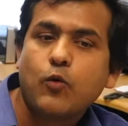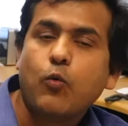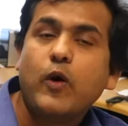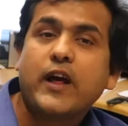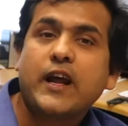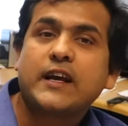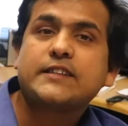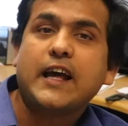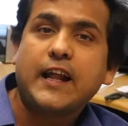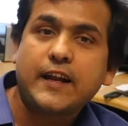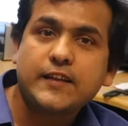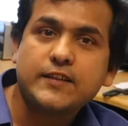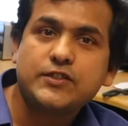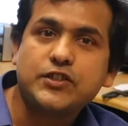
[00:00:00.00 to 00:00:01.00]
whereas
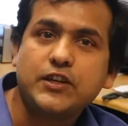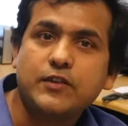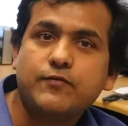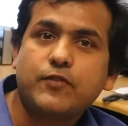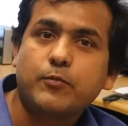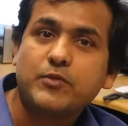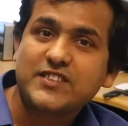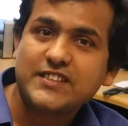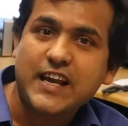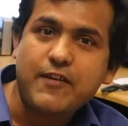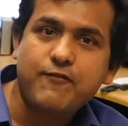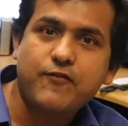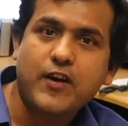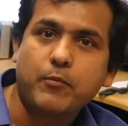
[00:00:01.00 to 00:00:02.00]
another gene from the
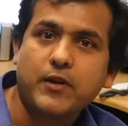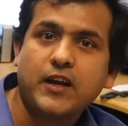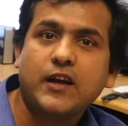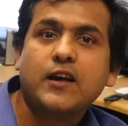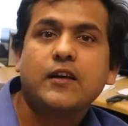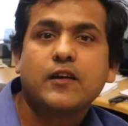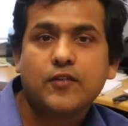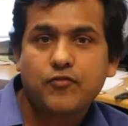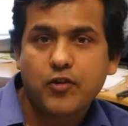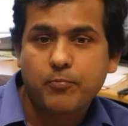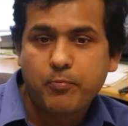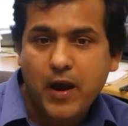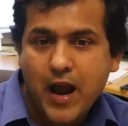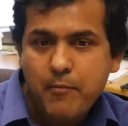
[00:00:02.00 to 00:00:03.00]
same family,
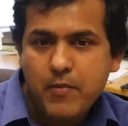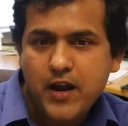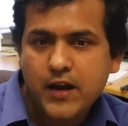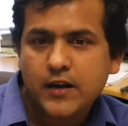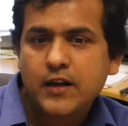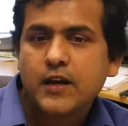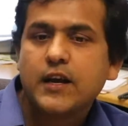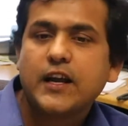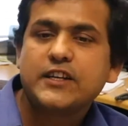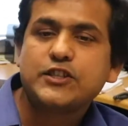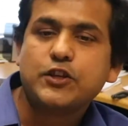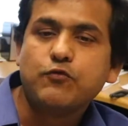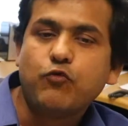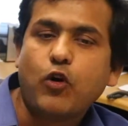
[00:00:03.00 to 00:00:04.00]
TRPM8, is
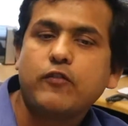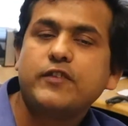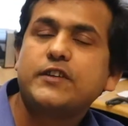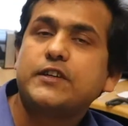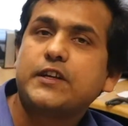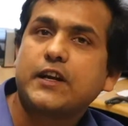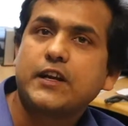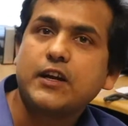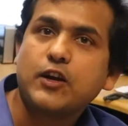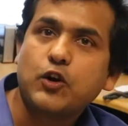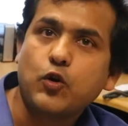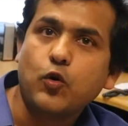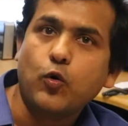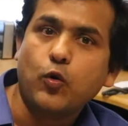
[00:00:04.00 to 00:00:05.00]
involved in detecting
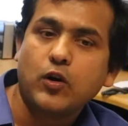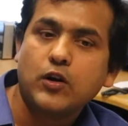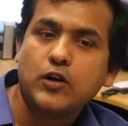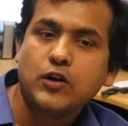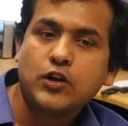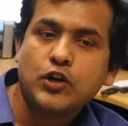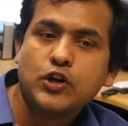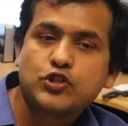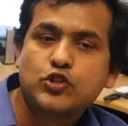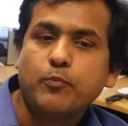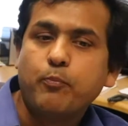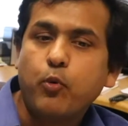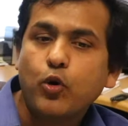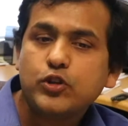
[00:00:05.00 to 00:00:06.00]
cold. So
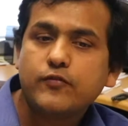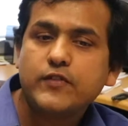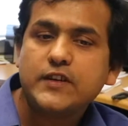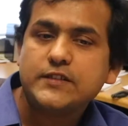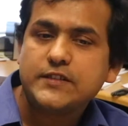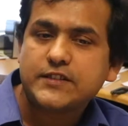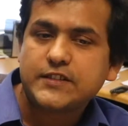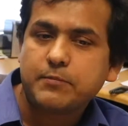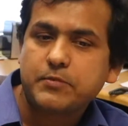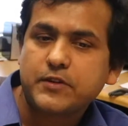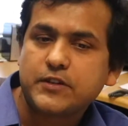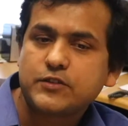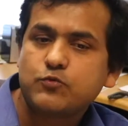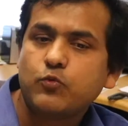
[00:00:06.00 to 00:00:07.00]
both of these
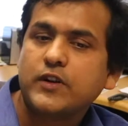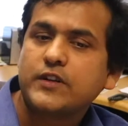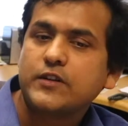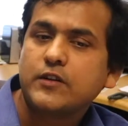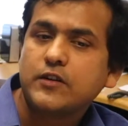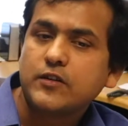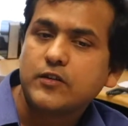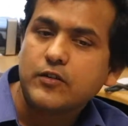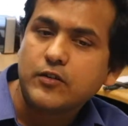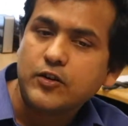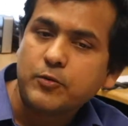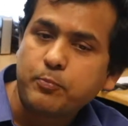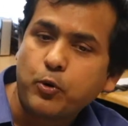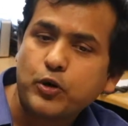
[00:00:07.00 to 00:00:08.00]
receptors were
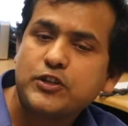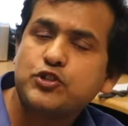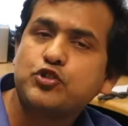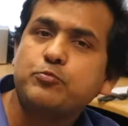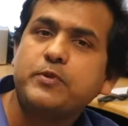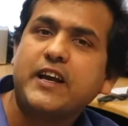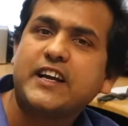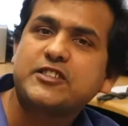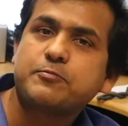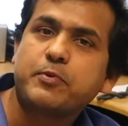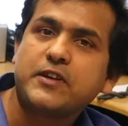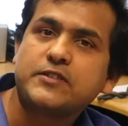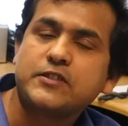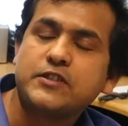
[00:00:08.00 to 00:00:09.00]
reported to be
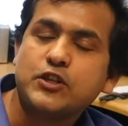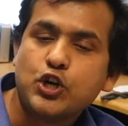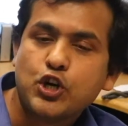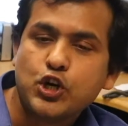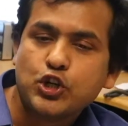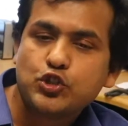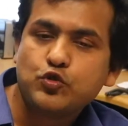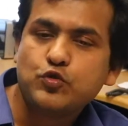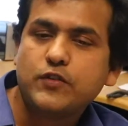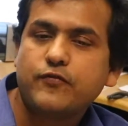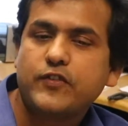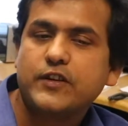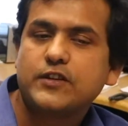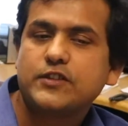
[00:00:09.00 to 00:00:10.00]
expressed in two
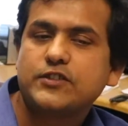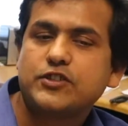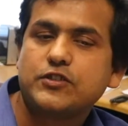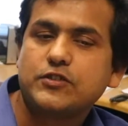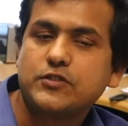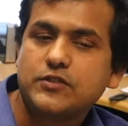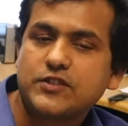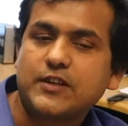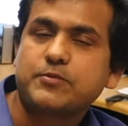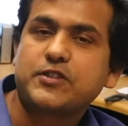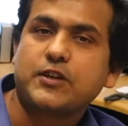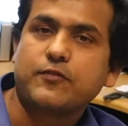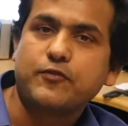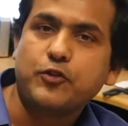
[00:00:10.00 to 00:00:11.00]
different
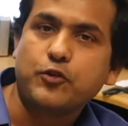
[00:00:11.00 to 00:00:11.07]
subset of